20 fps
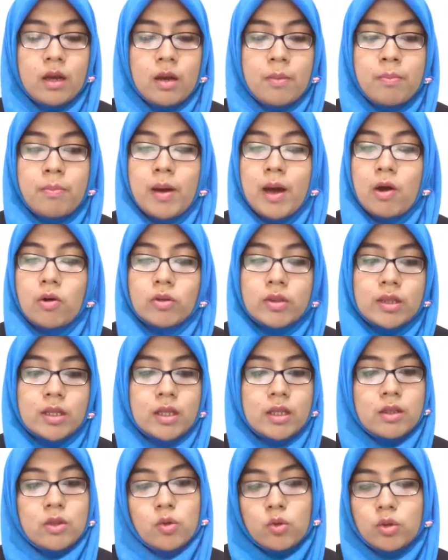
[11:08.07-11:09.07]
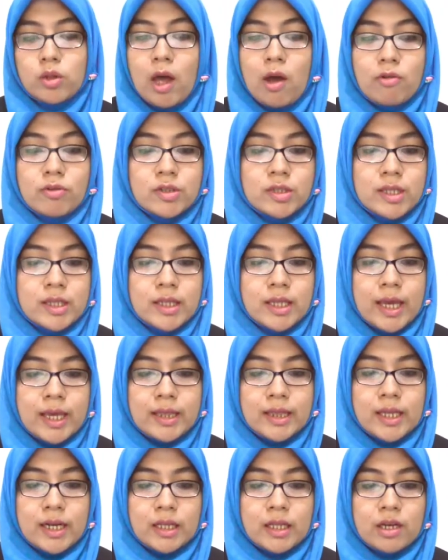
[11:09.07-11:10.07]
about the
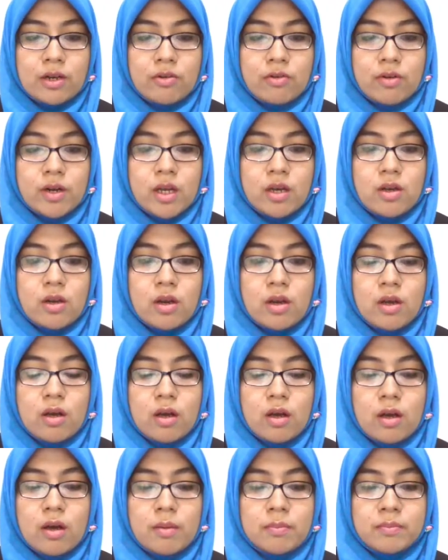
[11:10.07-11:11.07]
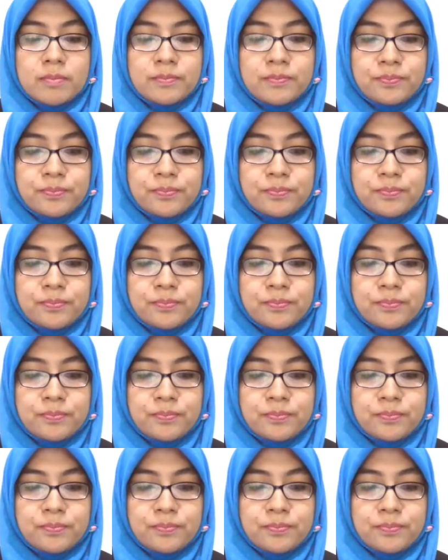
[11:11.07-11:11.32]
2013 curriculum.